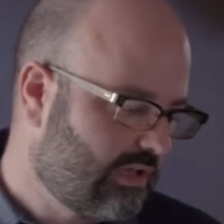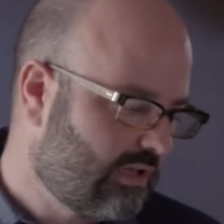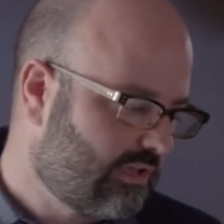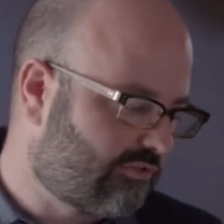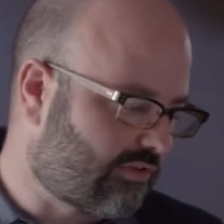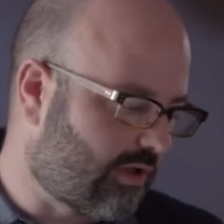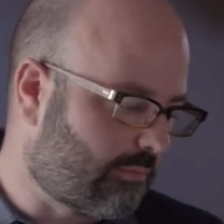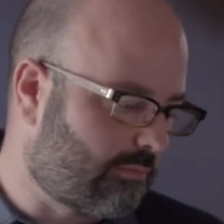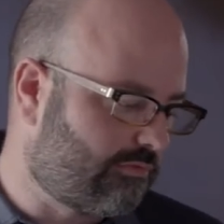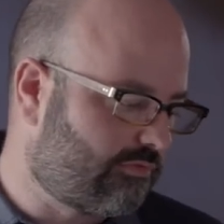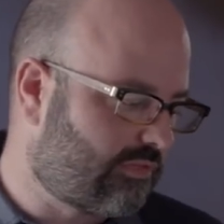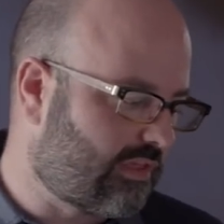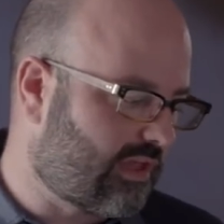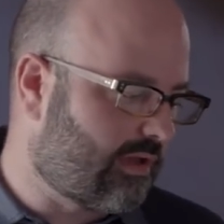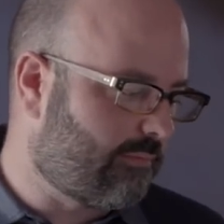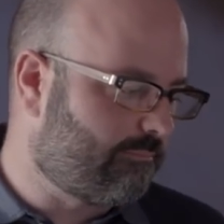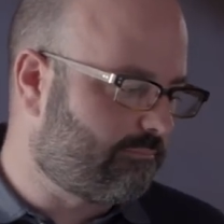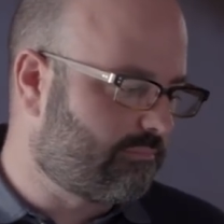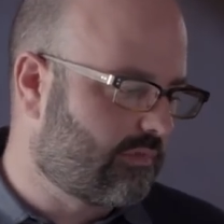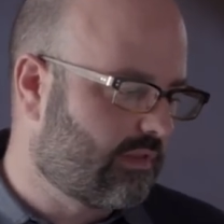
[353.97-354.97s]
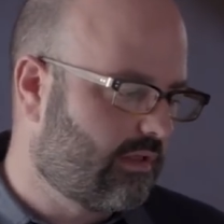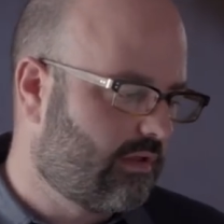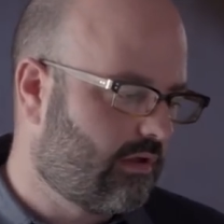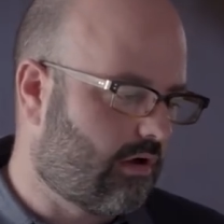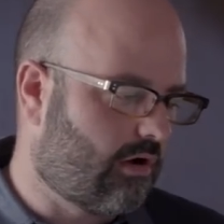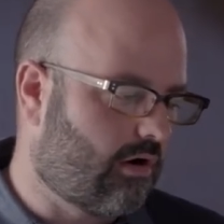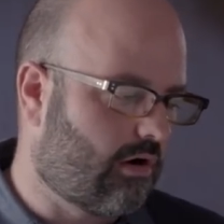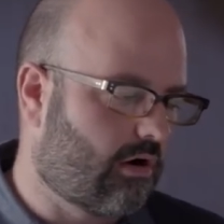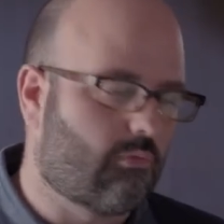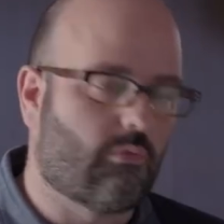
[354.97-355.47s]
Some of them
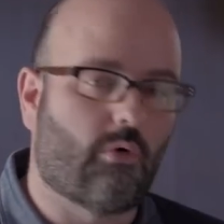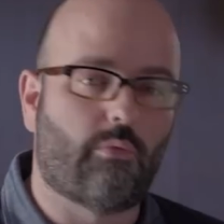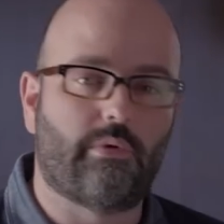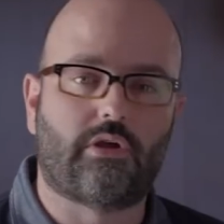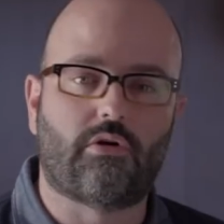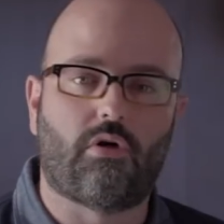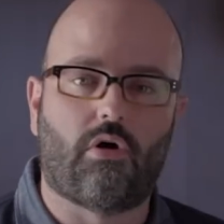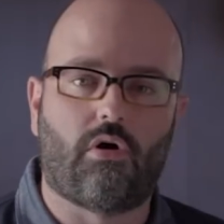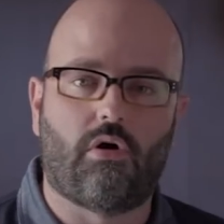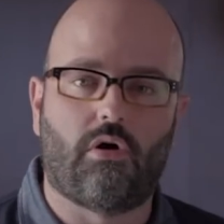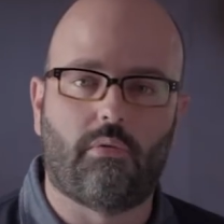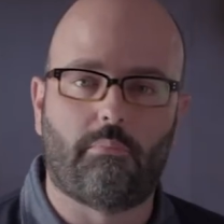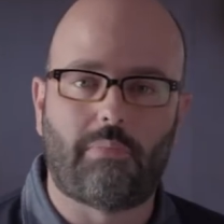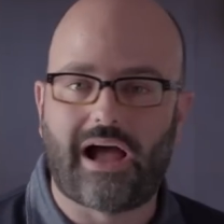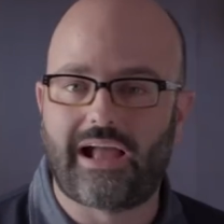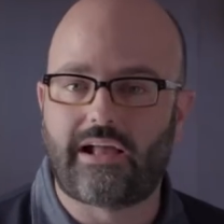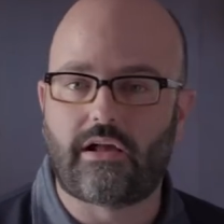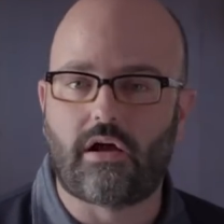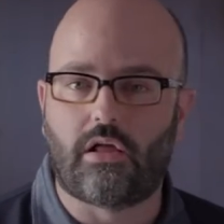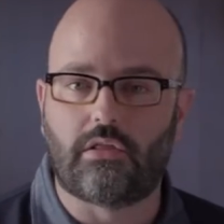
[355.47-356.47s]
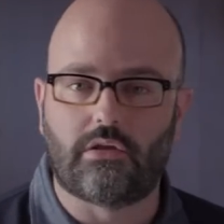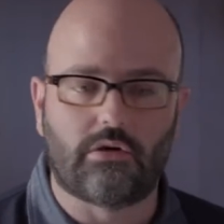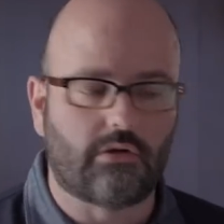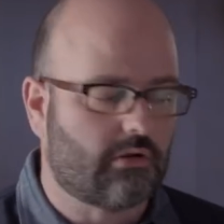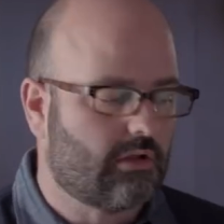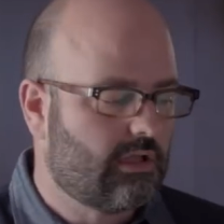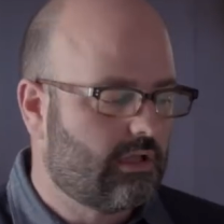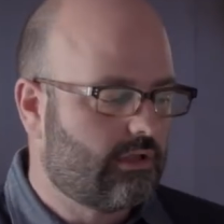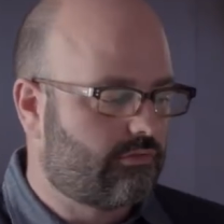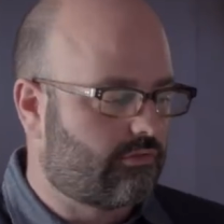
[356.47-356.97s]
are what we call
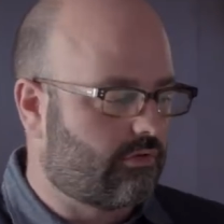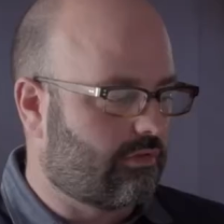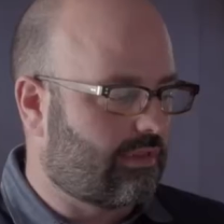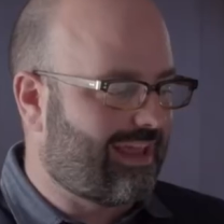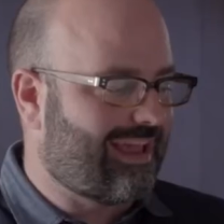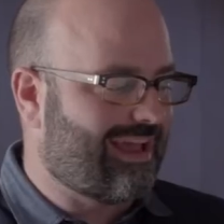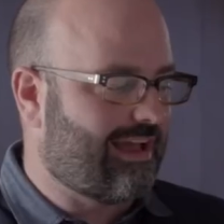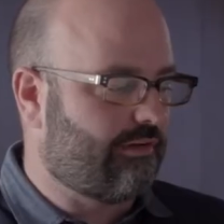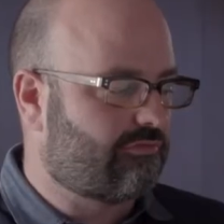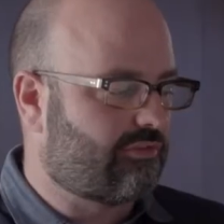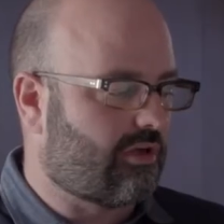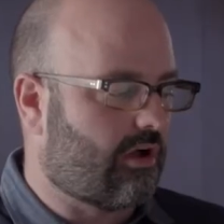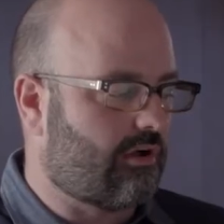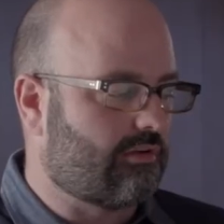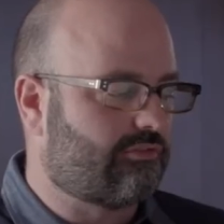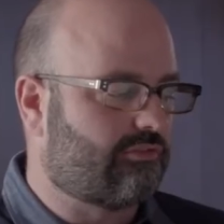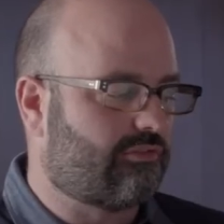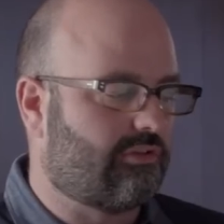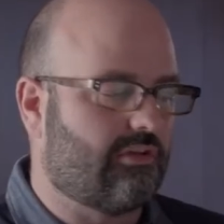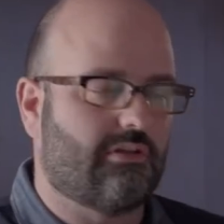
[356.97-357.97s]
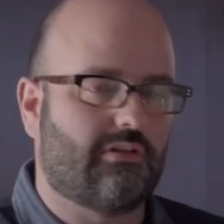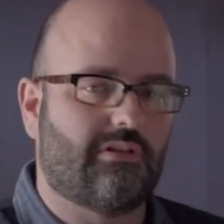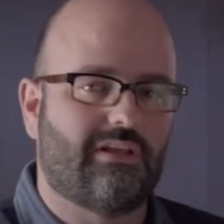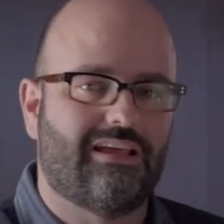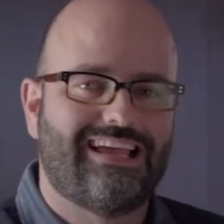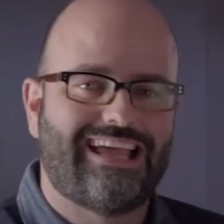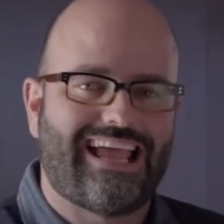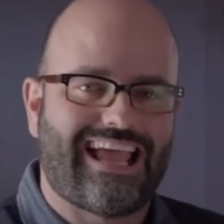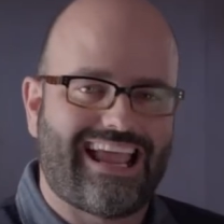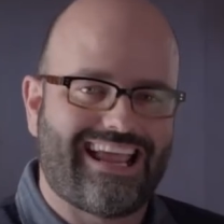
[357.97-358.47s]
bicolor, so they have
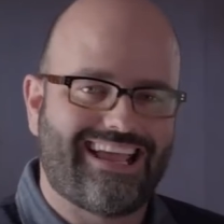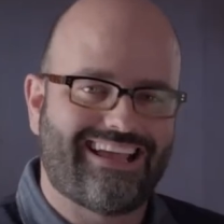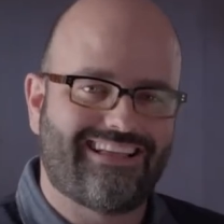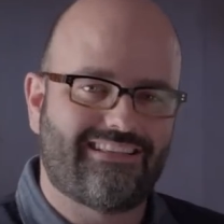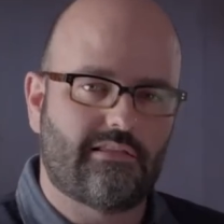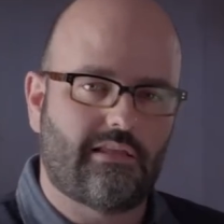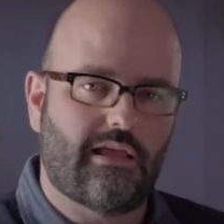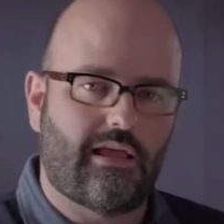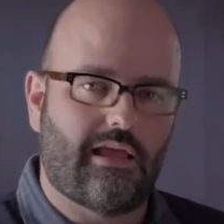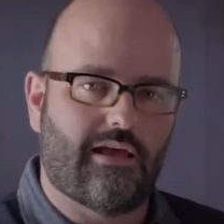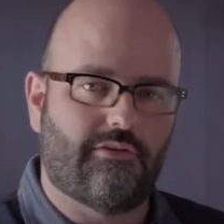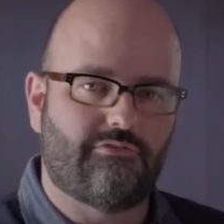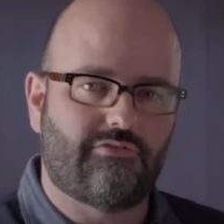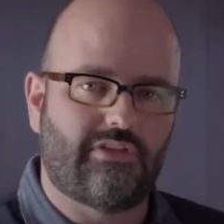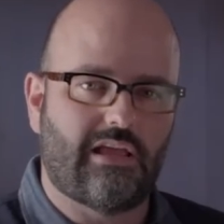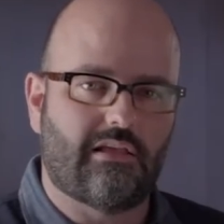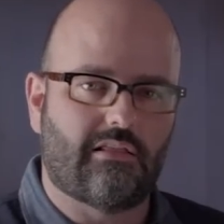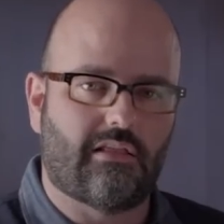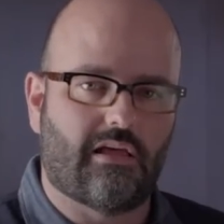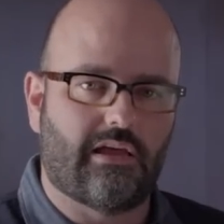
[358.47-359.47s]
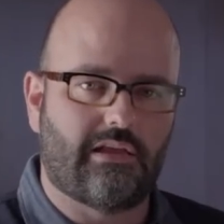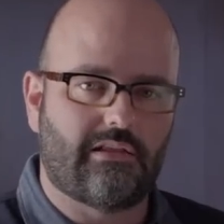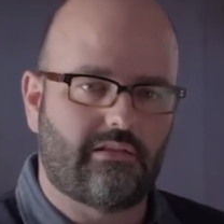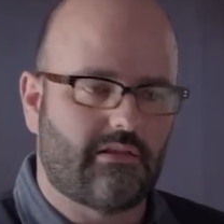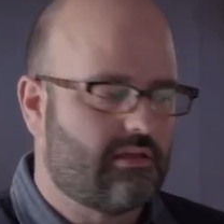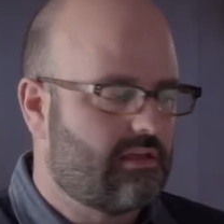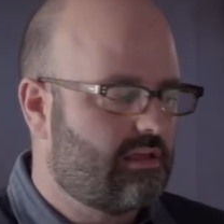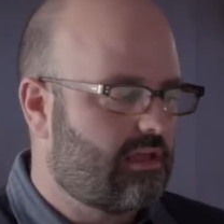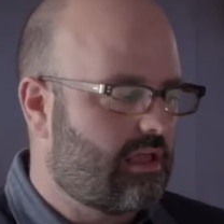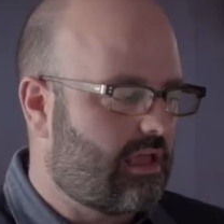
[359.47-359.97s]
tungsten and they have
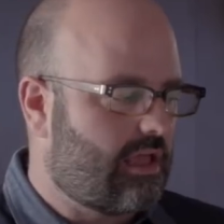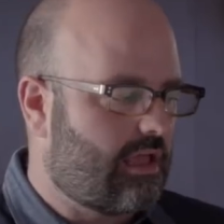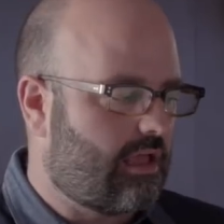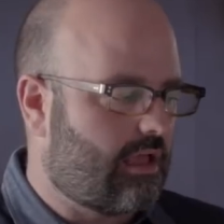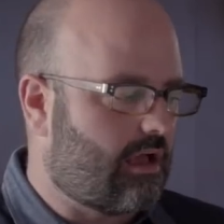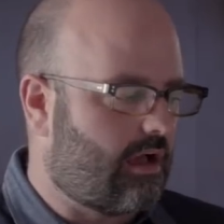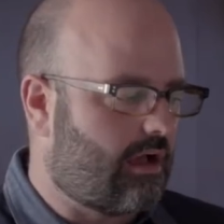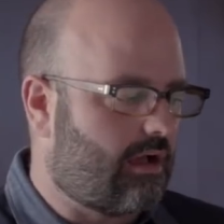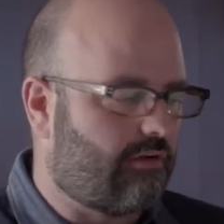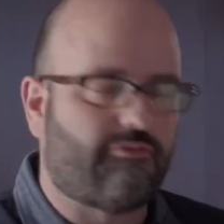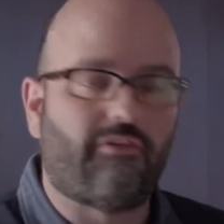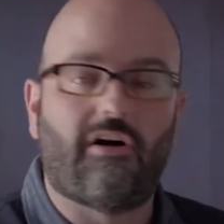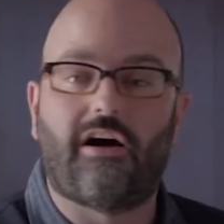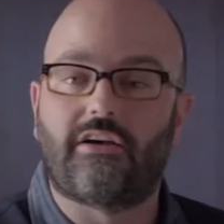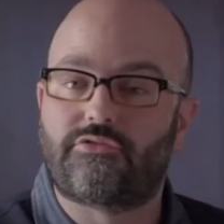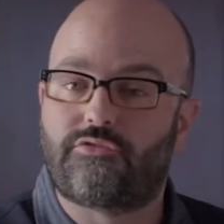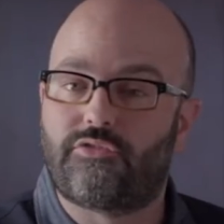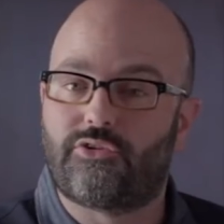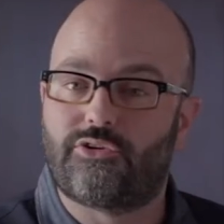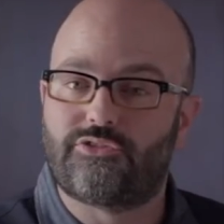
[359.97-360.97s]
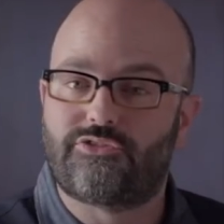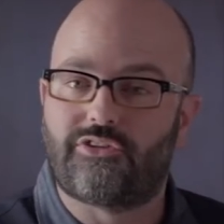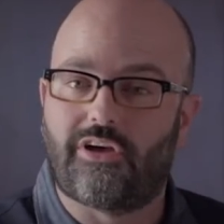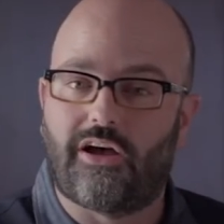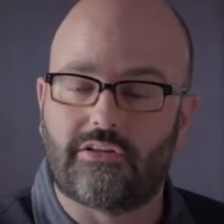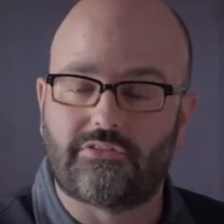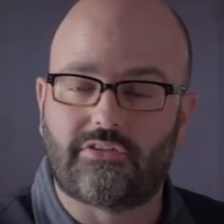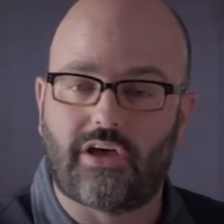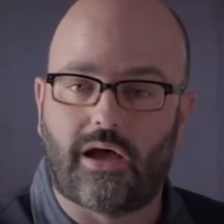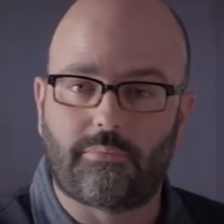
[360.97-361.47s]
daylight phosphors
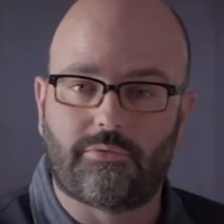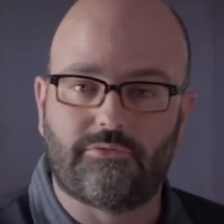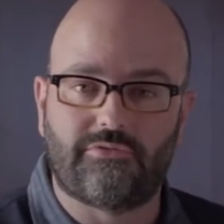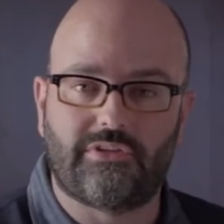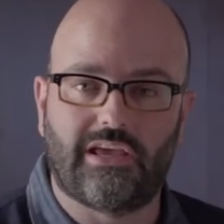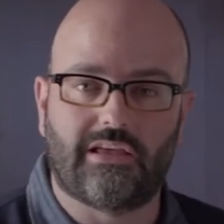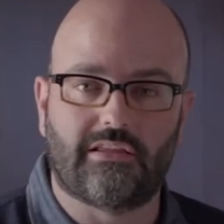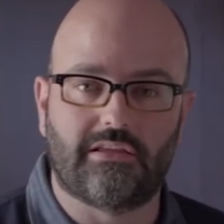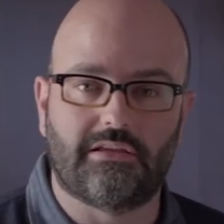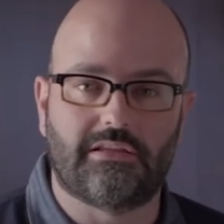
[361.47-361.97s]
on top of the